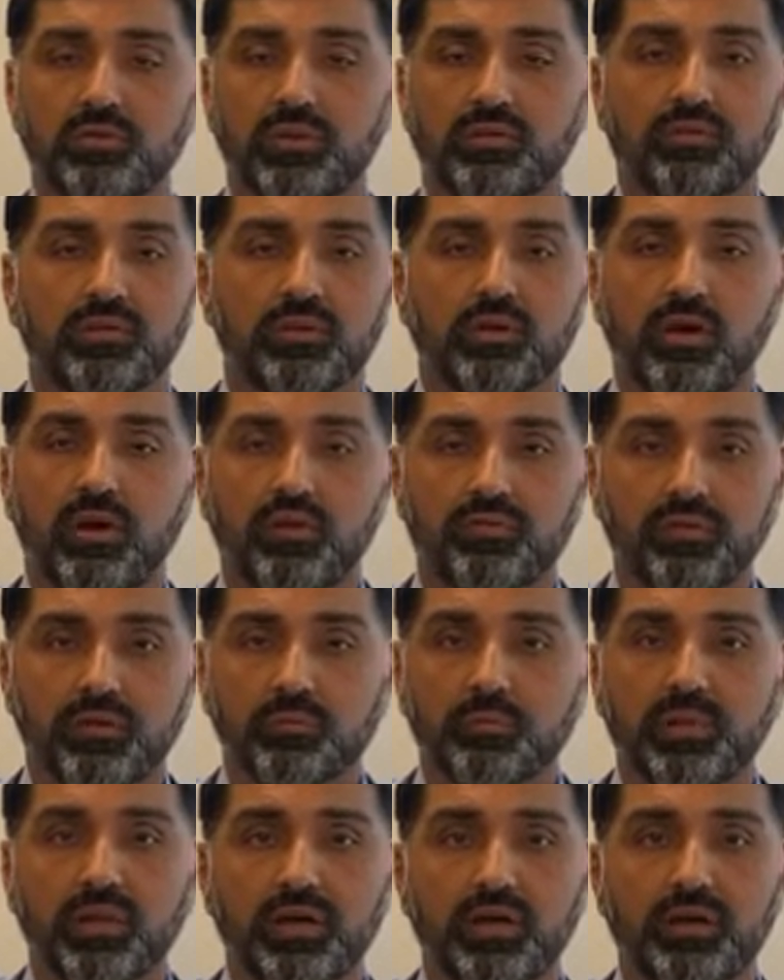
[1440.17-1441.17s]
even cough
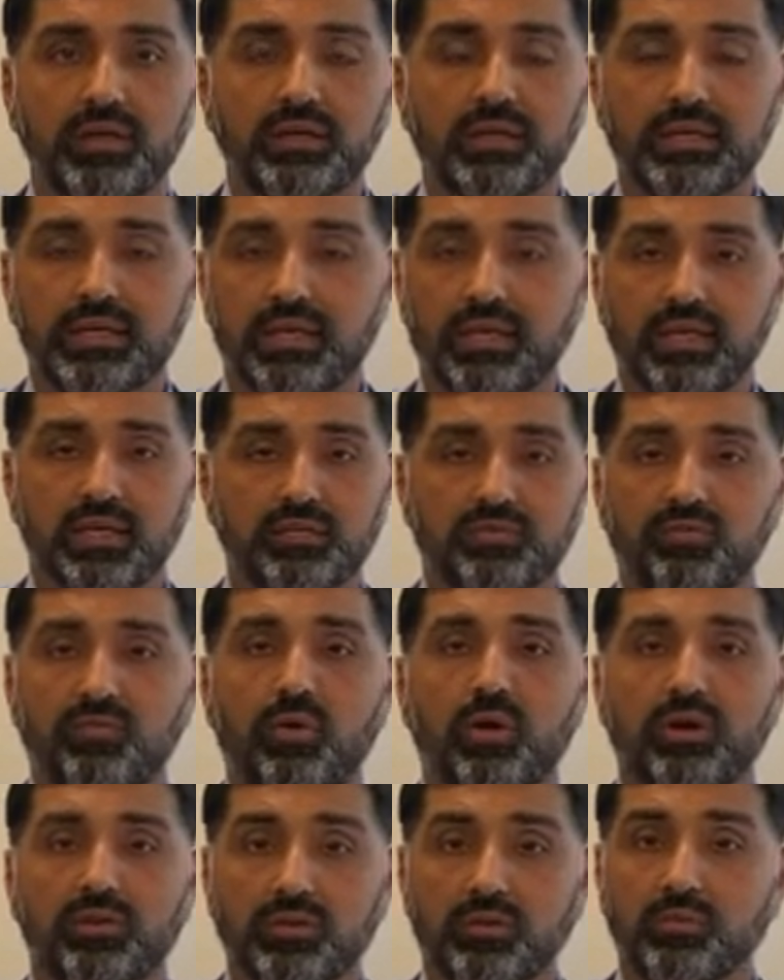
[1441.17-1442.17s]
up blood, it's
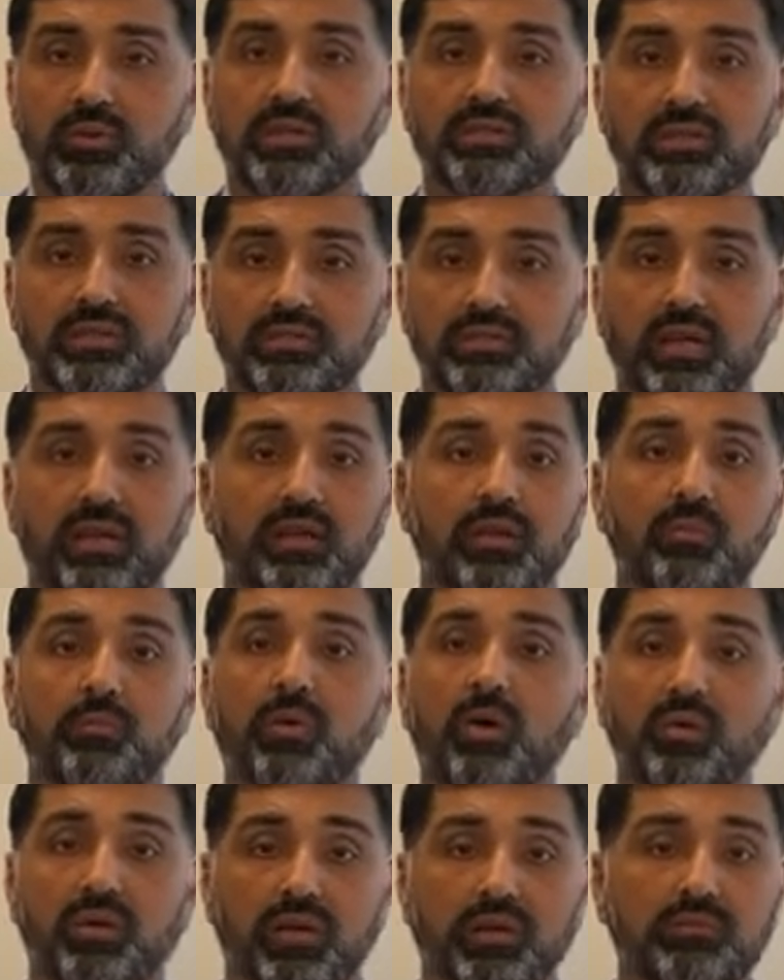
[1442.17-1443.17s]
for other reasons like
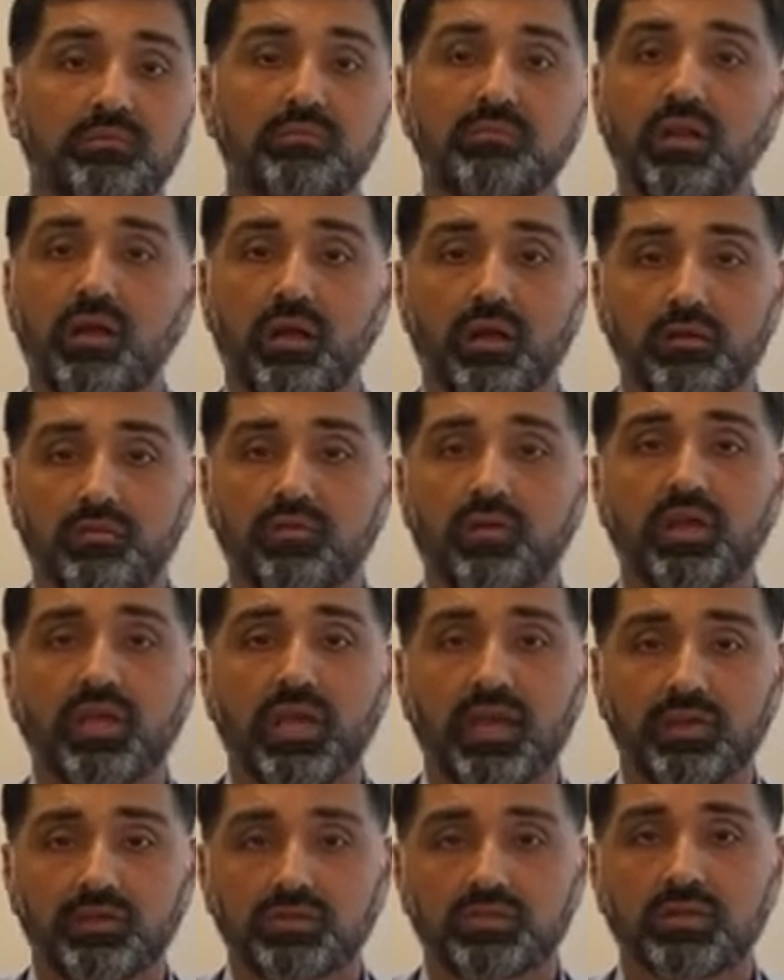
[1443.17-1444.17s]
pneumonia, not for
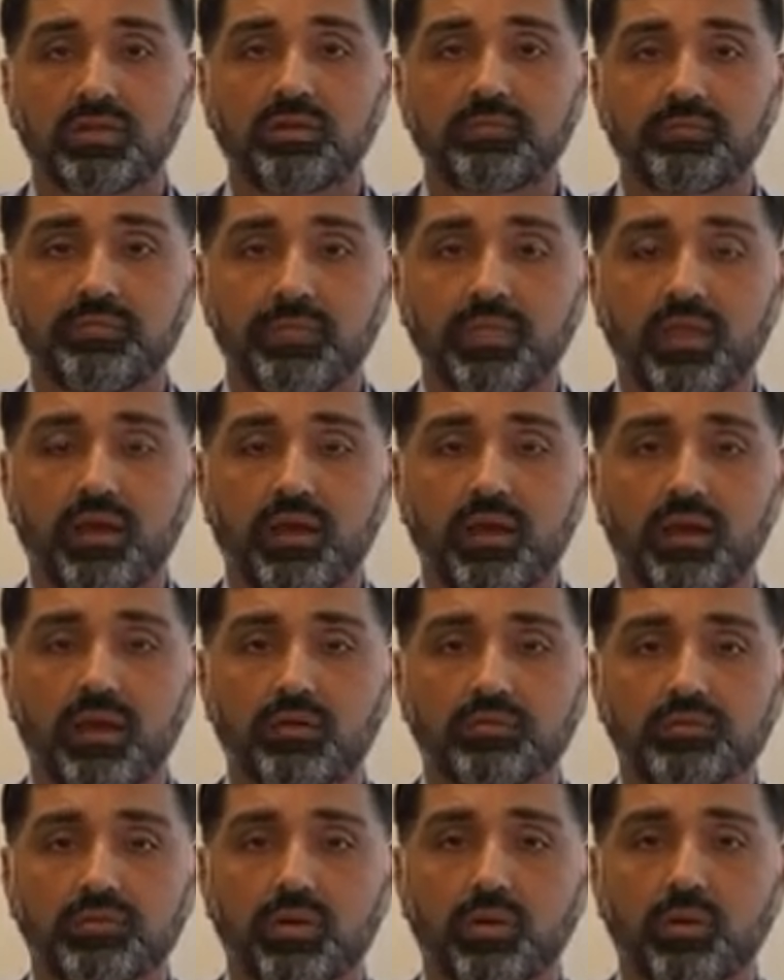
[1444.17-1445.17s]
cancer.
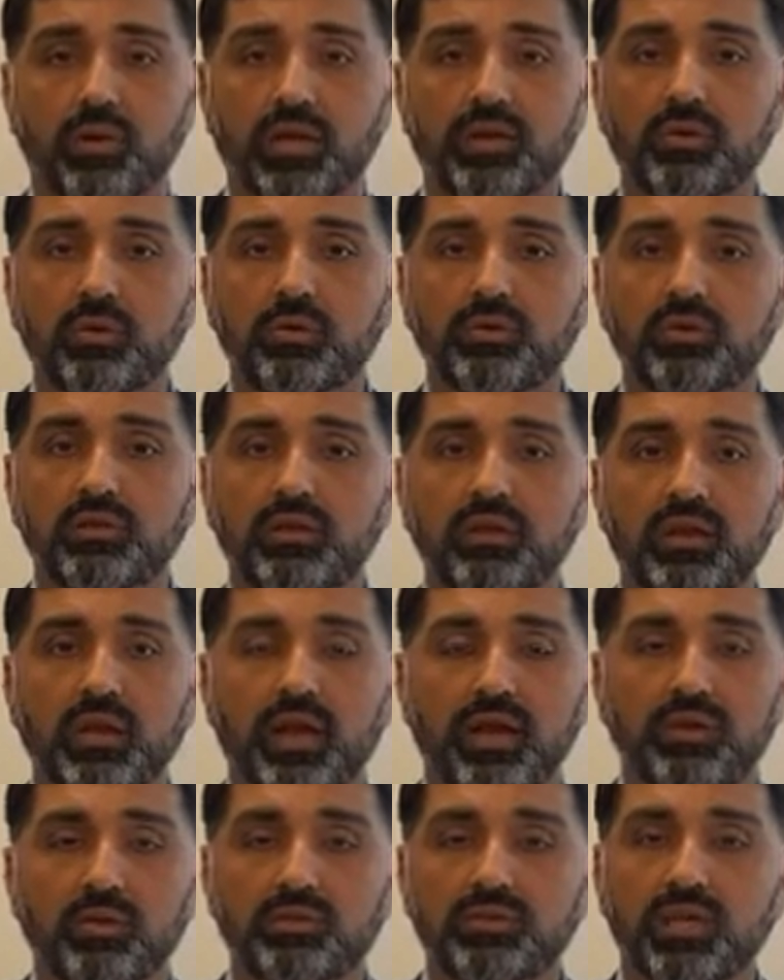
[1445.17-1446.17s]
So I
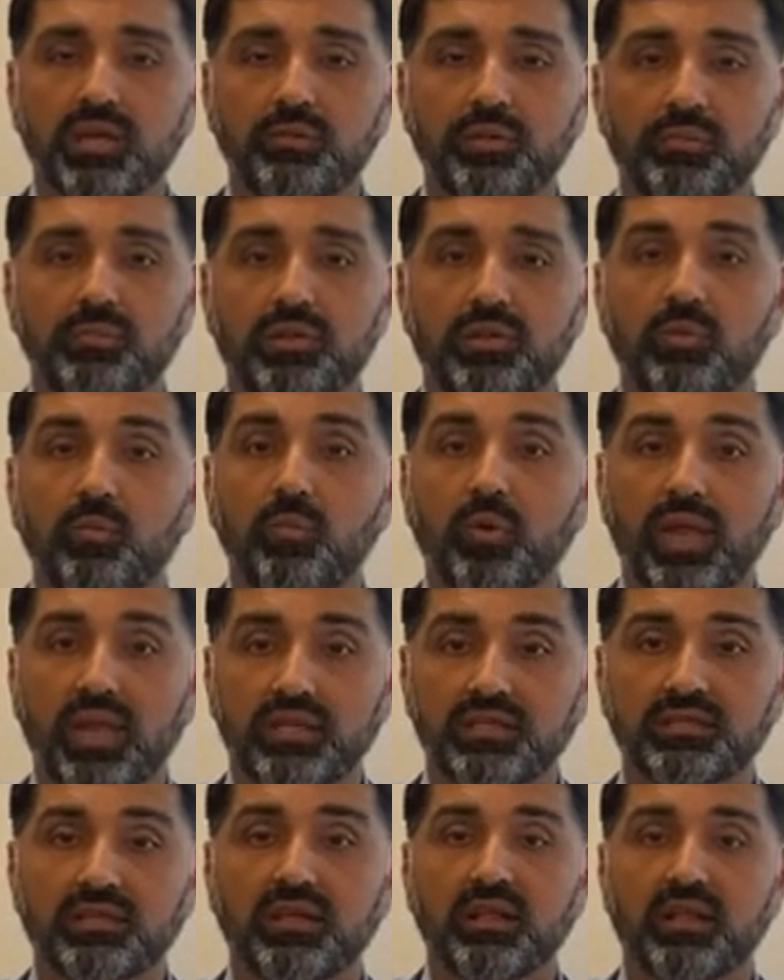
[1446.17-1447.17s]
don't tell people to
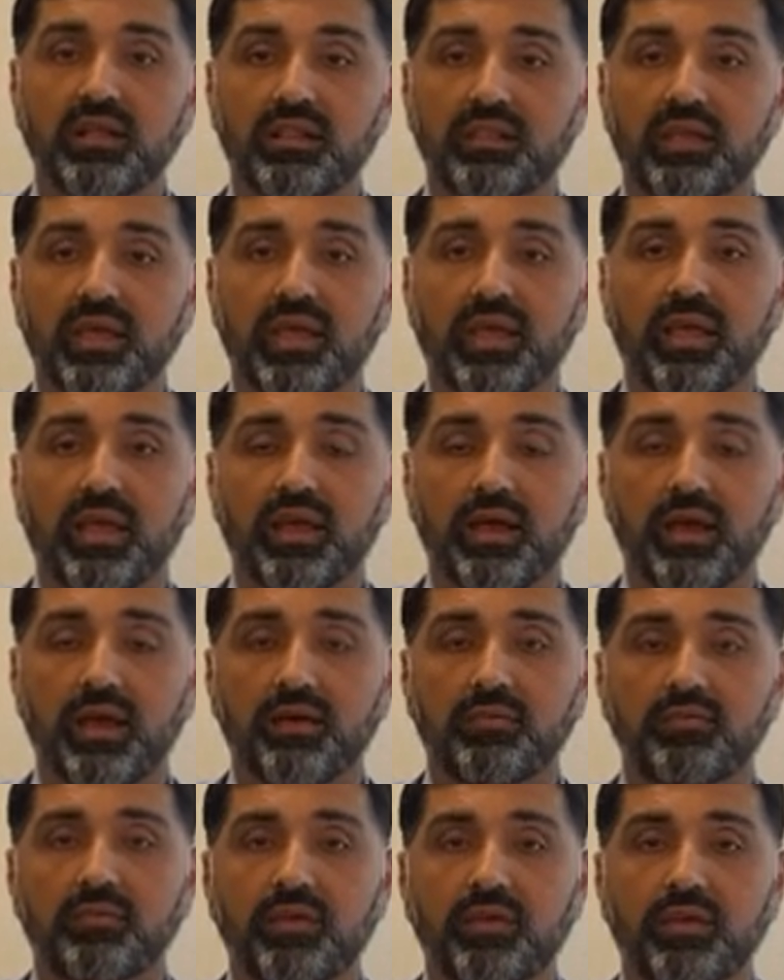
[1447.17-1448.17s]
wait till they
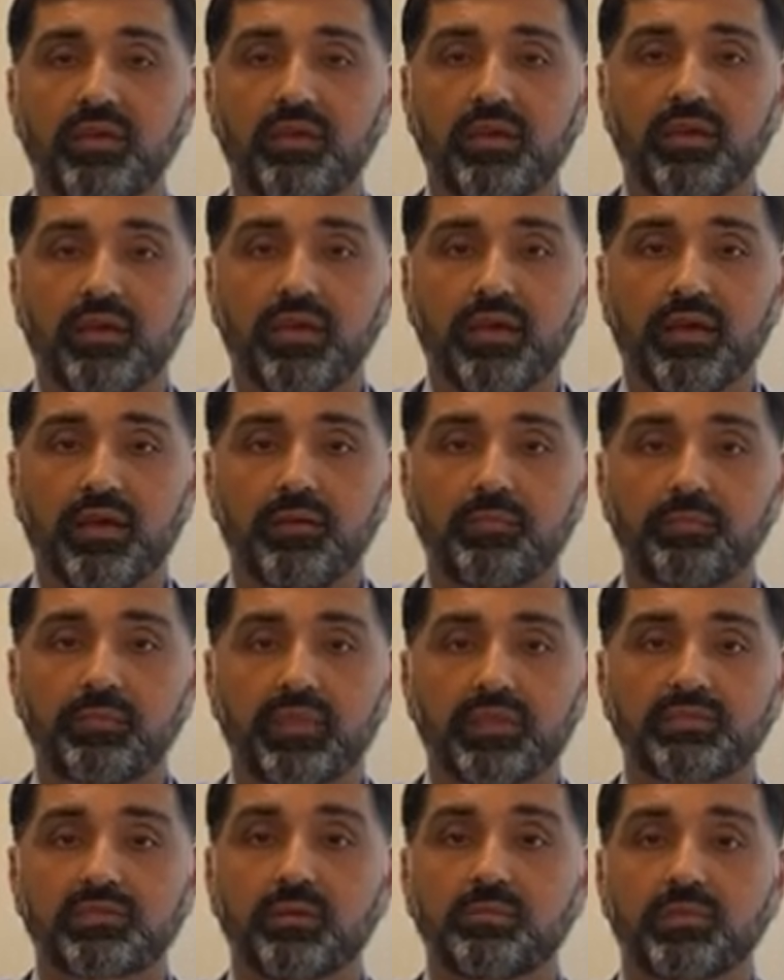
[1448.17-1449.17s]
have
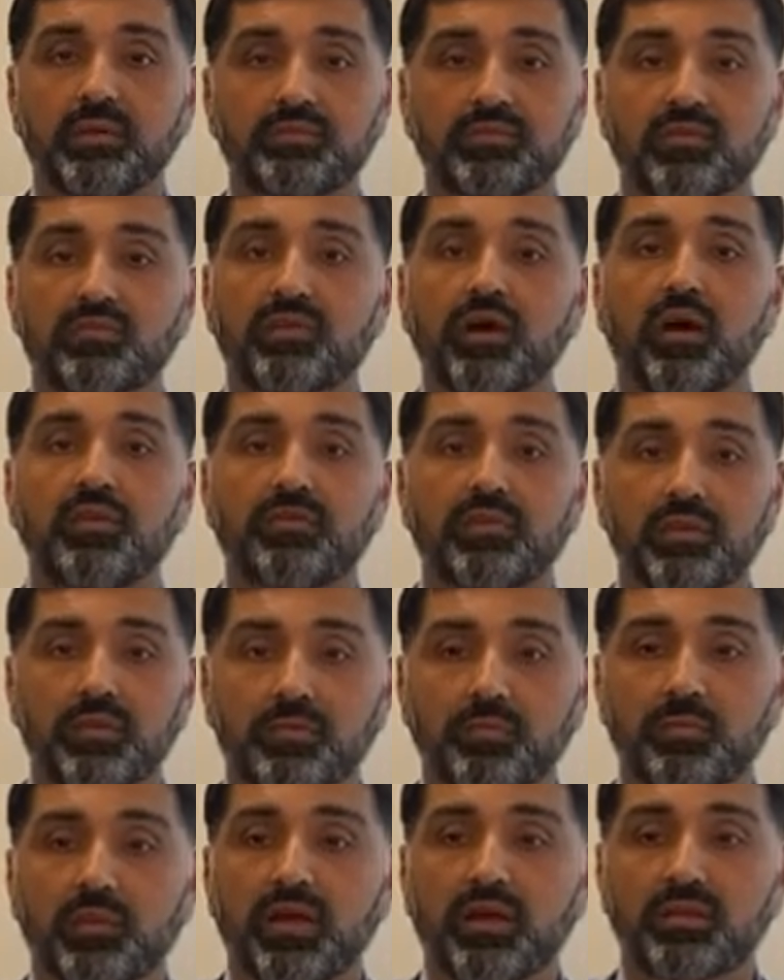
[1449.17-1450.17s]
symptoms of coughing
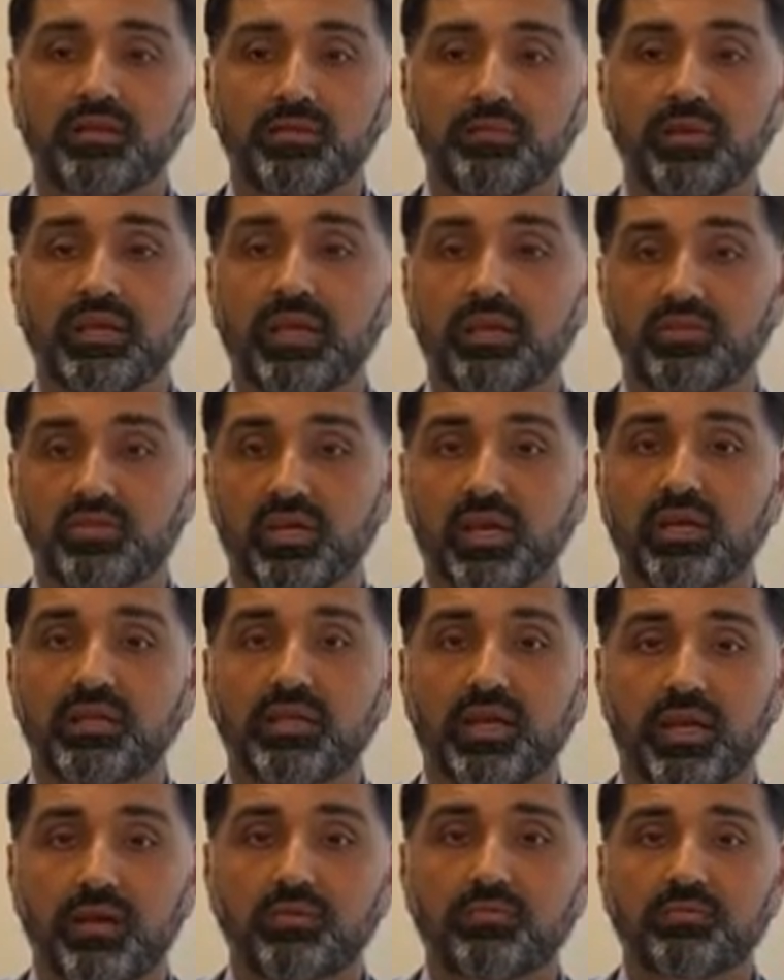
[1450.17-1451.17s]
up blood to get checked
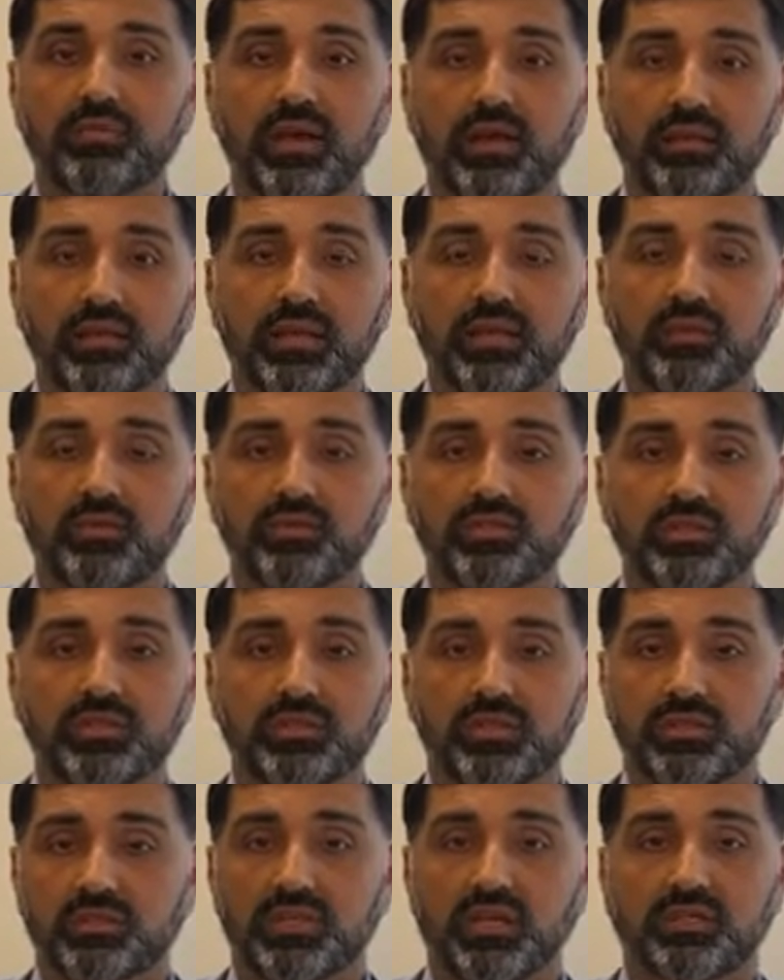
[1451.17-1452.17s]
out. I think you should
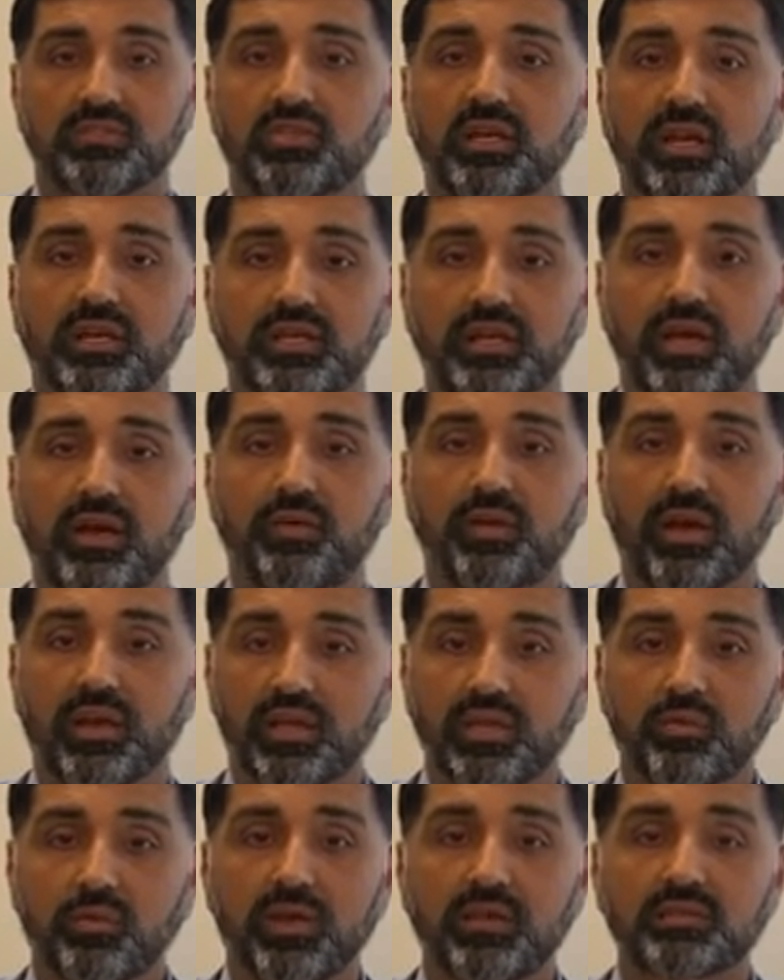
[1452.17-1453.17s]
just get checked out
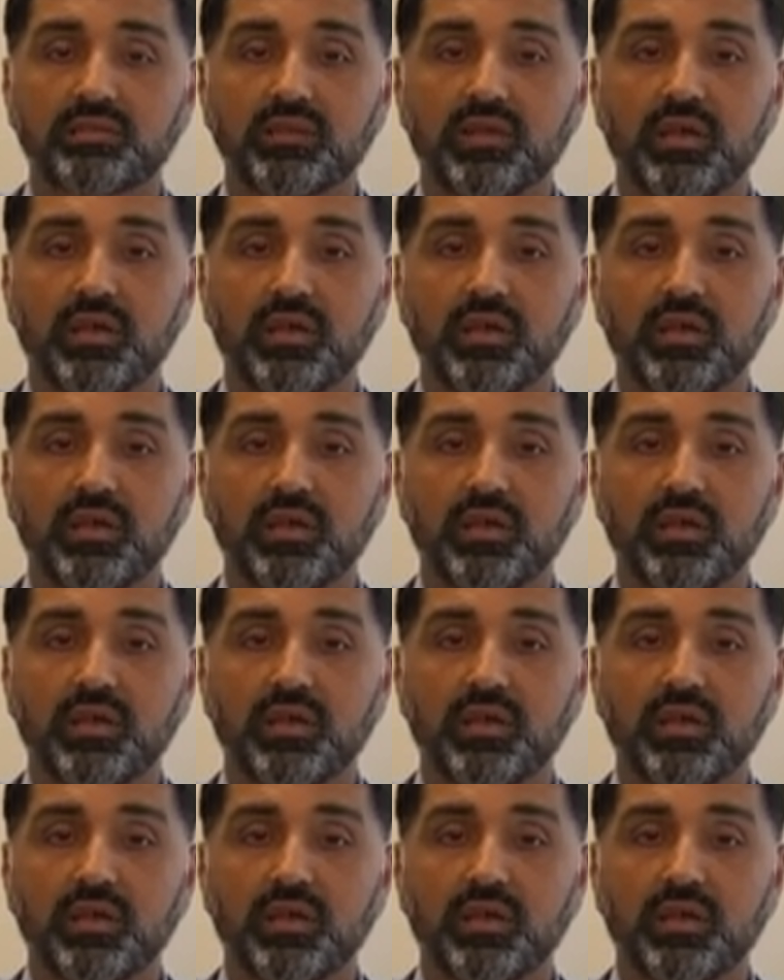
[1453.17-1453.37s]
anyways.